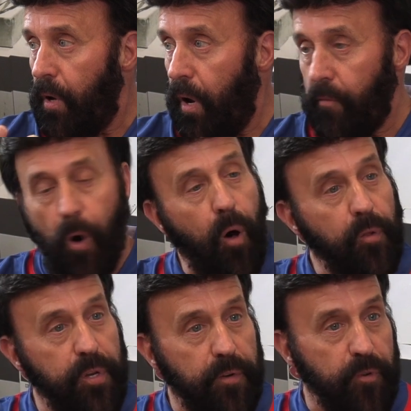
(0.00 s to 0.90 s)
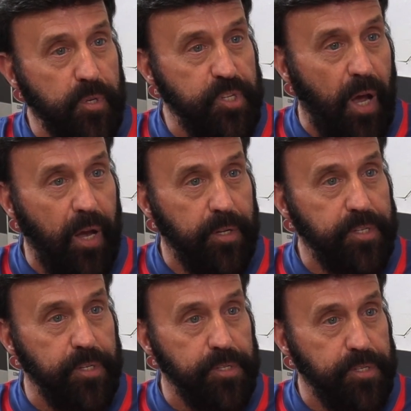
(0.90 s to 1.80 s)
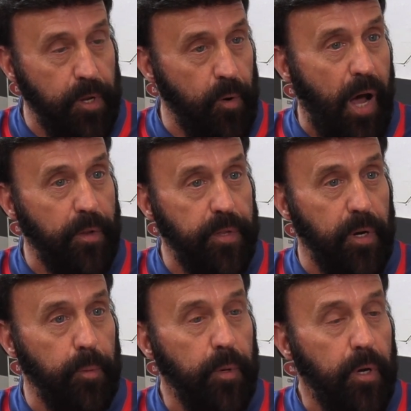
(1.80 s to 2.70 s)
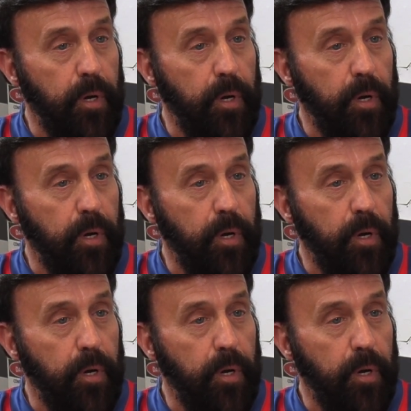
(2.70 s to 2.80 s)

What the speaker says: all the different sciences that are out there,